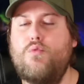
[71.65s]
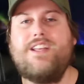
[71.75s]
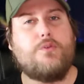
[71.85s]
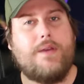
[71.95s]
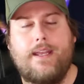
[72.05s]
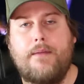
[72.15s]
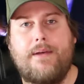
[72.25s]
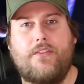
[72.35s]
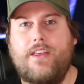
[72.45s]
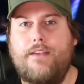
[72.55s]
retweeting
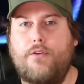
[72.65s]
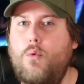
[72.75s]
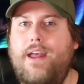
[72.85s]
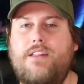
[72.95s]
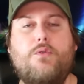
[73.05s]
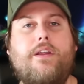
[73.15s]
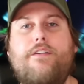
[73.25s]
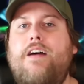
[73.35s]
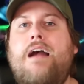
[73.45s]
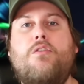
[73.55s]
about the giveaway,
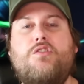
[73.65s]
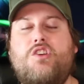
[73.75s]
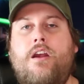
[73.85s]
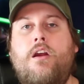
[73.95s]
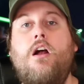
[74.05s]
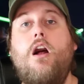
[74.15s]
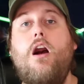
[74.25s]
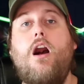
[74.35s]
doing a viral share